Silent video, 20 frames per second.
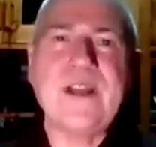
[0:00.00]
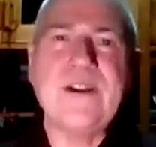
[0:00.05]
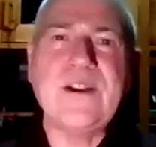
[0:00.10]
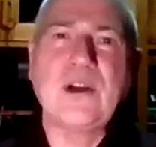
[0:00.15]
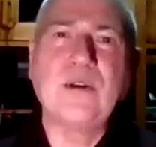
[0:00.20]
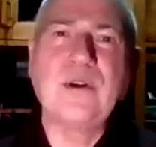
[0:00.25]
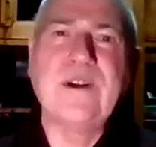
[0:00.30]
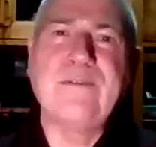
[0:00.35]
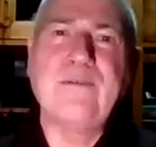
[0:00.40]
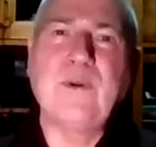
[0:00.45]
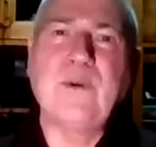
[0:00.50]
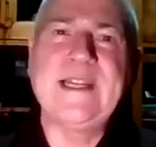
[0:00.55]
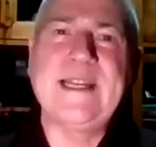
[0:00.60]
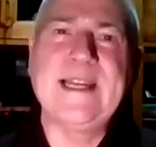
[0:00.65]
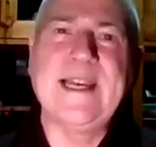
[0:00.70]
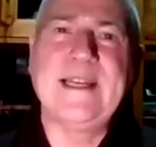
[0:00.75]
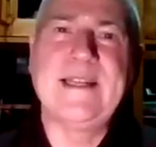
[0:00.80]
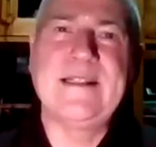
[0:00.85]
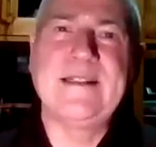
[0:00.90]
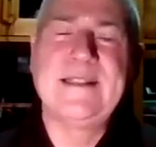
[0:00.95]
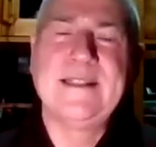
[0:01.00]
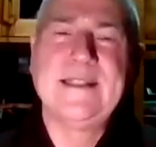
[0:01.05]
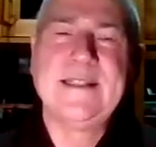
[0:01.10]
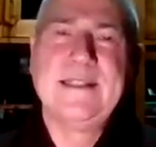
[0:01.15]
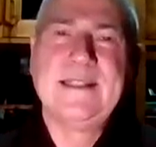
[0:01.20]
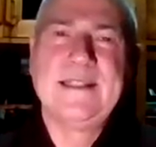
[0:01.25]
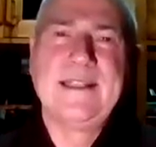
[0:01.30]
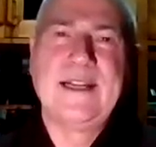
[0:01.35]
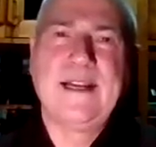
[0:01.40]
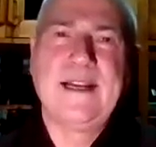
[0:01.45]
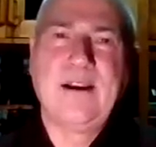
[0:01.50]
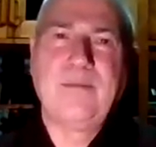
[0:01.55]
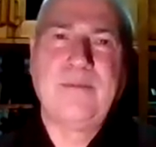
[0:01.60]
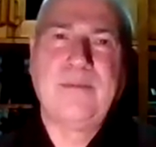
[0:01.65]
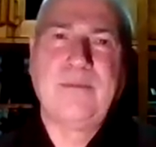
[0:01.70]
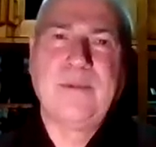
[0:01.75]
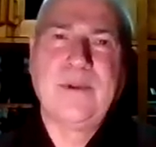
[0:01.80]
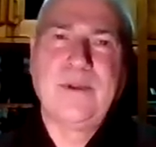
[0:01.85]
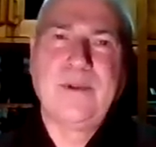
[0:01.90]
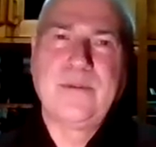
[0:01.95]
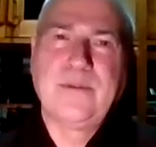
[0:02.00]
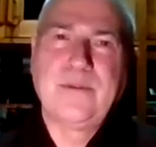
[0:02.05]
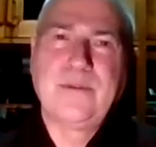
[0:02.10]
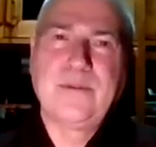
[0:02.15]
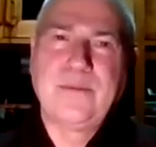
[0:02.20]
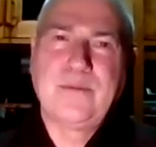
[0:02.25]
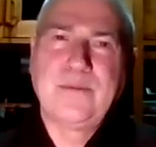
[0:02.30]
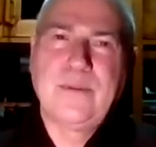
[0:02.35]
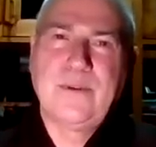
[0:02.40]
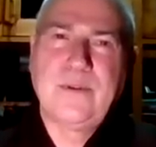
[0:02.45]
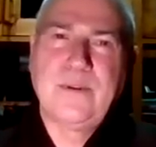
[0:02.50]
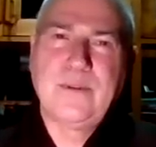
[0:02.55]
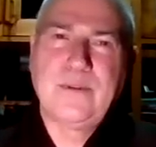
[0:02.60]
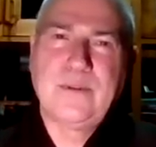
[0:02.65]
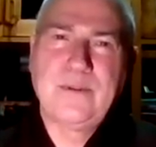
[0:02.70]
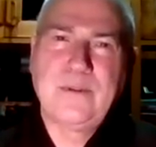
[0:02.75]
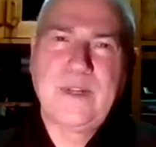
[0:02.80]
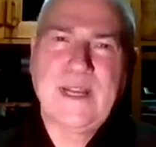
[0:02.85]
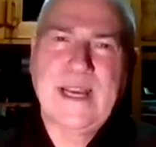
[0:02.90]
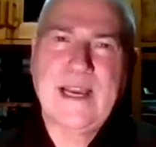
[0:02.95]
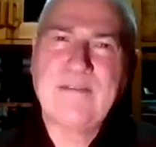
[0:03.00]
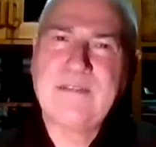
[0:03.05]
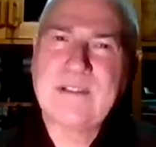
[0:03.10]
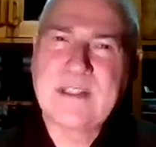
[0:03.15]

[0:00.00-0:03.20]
So if we can have